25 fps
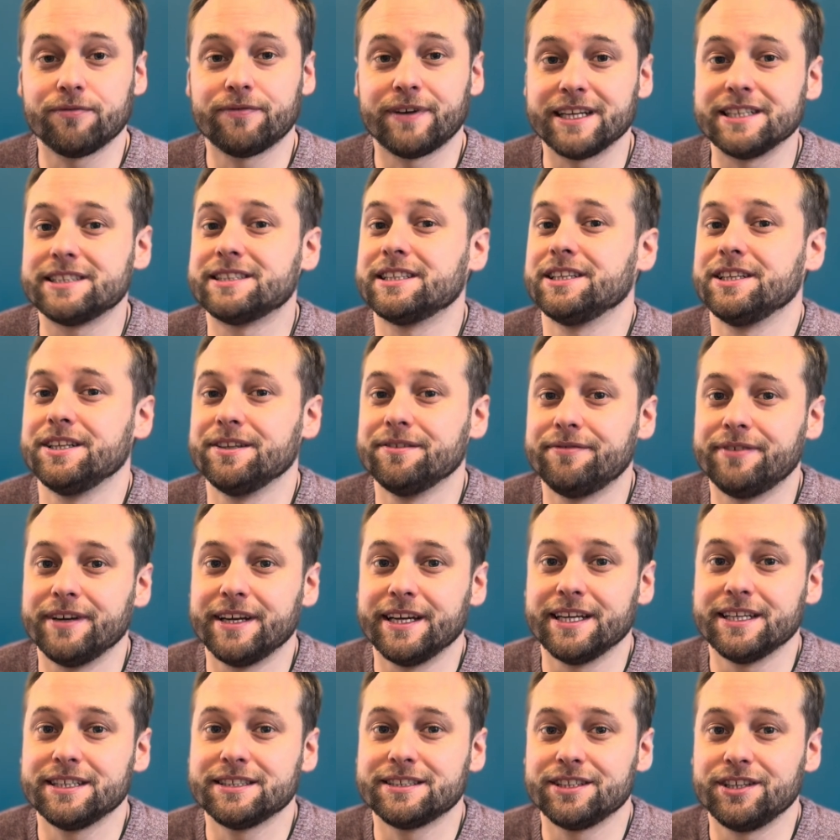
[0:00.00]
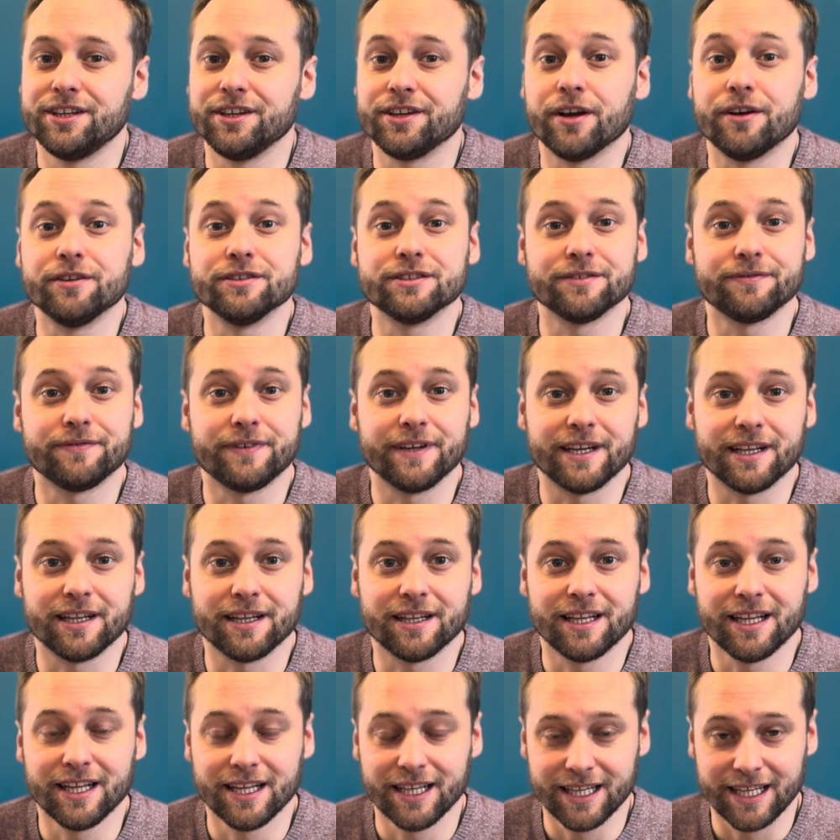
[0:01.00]
facing your fears. You're going to feel
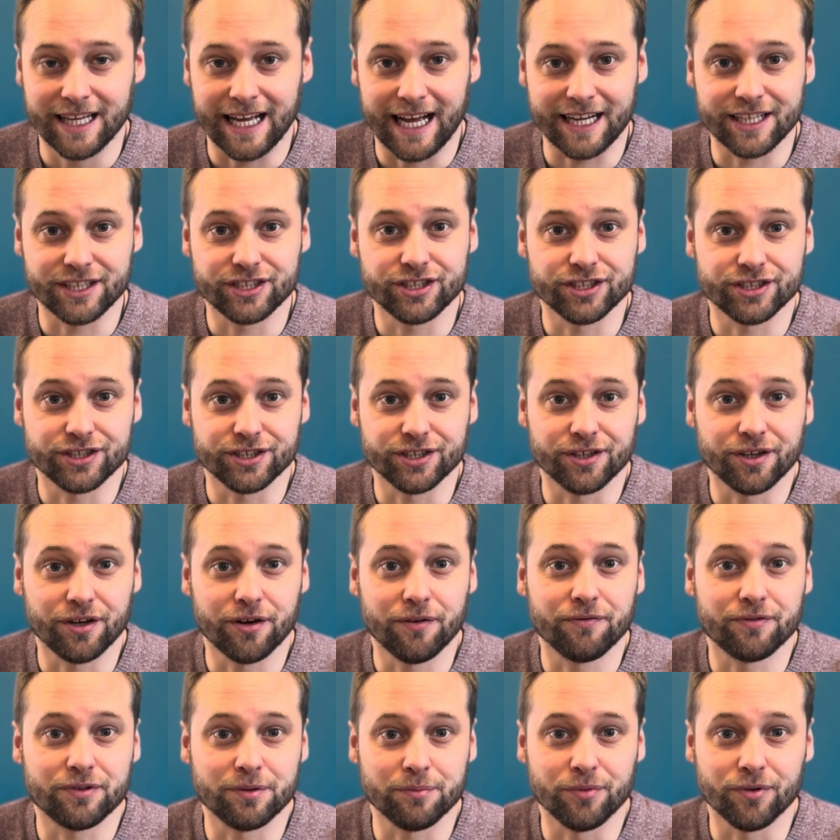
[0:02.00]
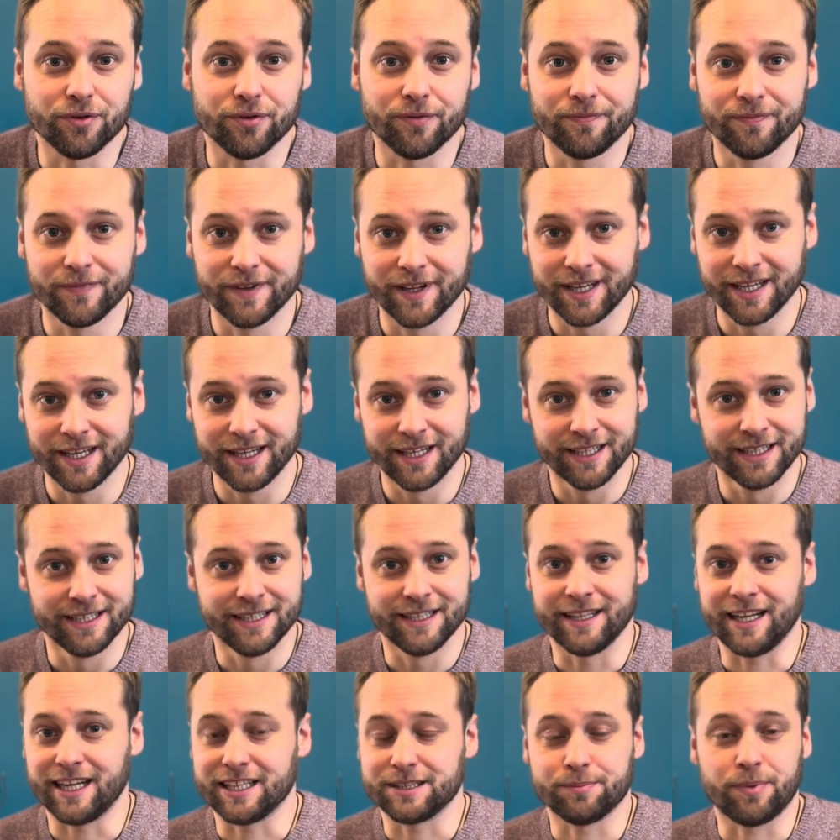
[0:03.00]
anxious and uncomfortable. That's